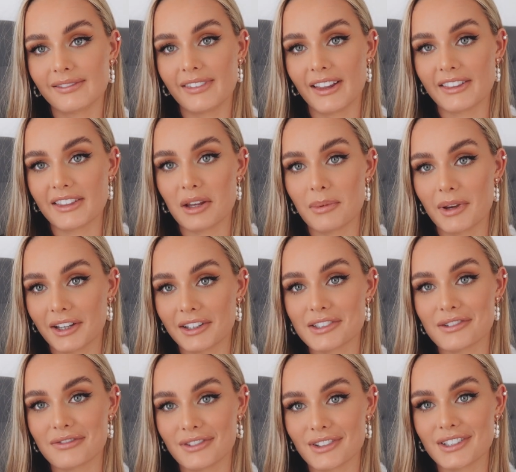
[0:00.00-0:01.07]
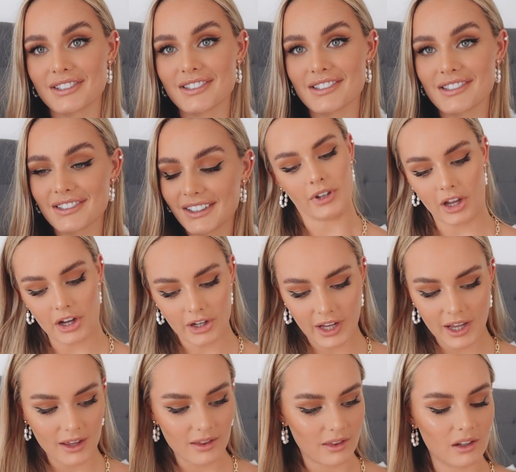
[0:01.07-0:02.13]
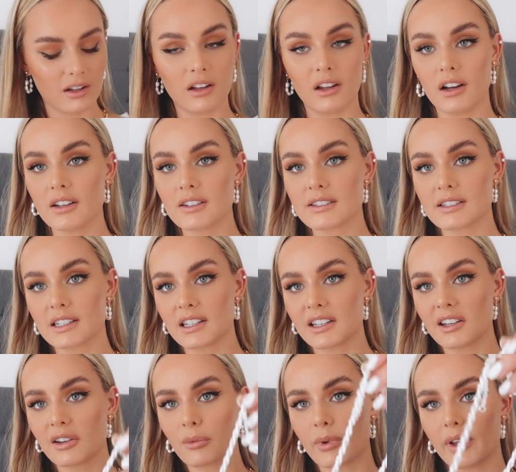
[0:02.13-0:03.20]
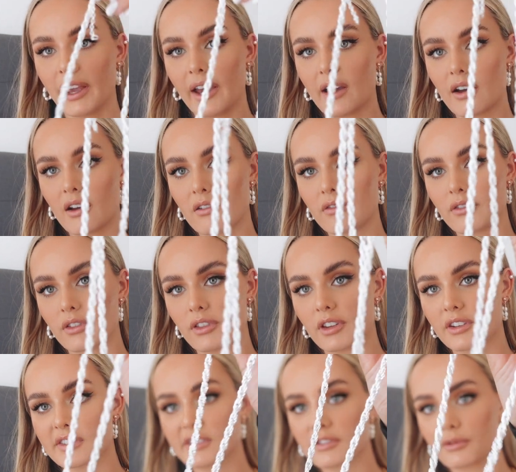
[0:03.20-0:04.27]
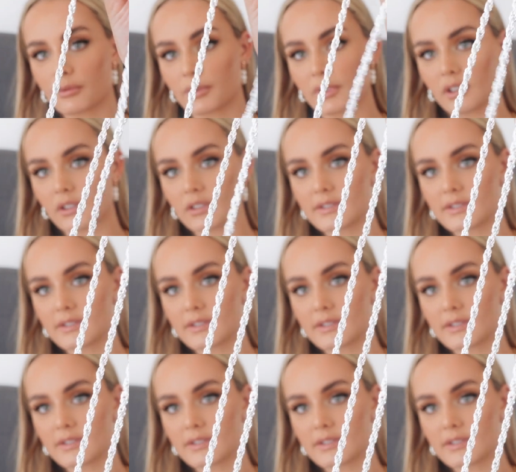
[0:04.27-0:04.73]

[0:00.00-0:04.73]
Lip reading: that they make a difference. Okay, then lastly, we have this real